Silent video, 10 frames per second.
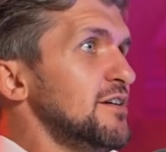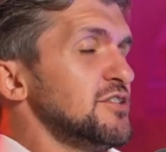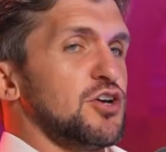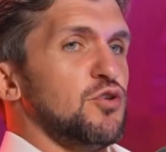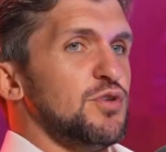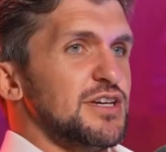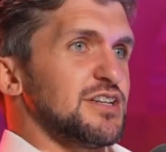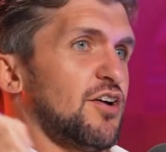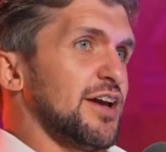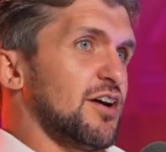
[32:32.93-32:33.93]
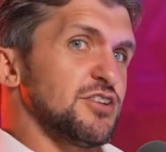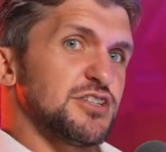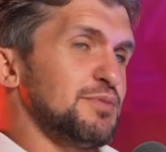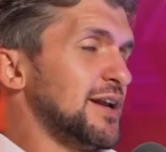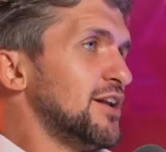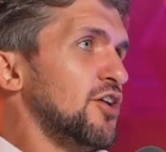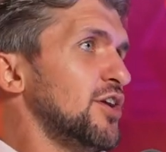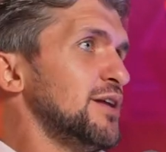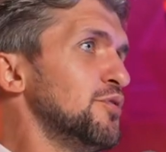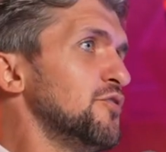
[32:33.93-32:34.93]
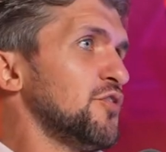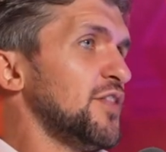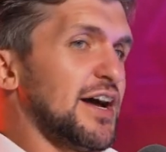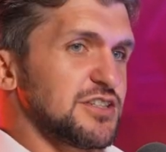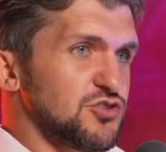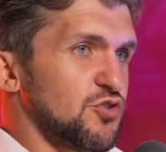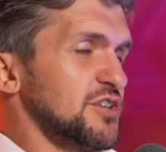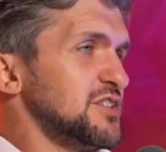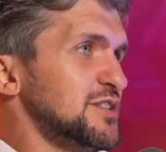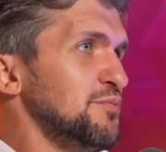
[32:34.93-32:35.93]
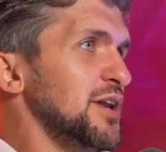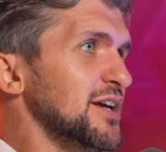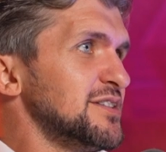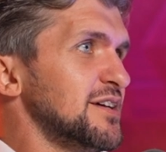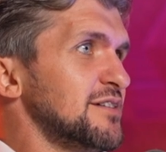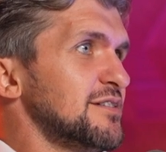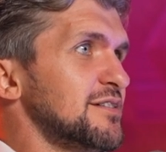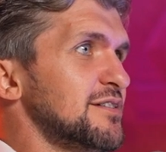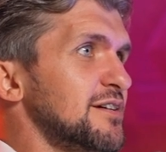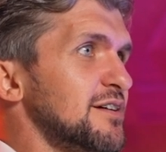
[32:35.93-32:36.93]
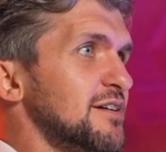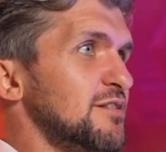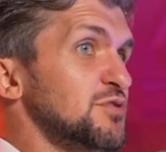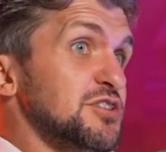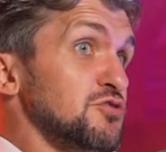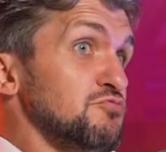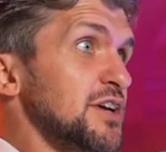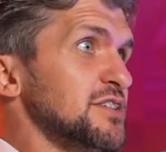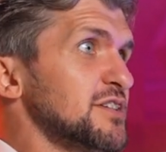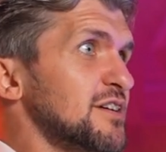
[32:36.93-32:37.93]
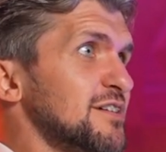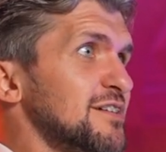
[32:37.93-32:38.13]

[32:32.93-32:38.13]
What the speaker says: So it's like I just made an early move on that to try and stimulate it, which is a risk.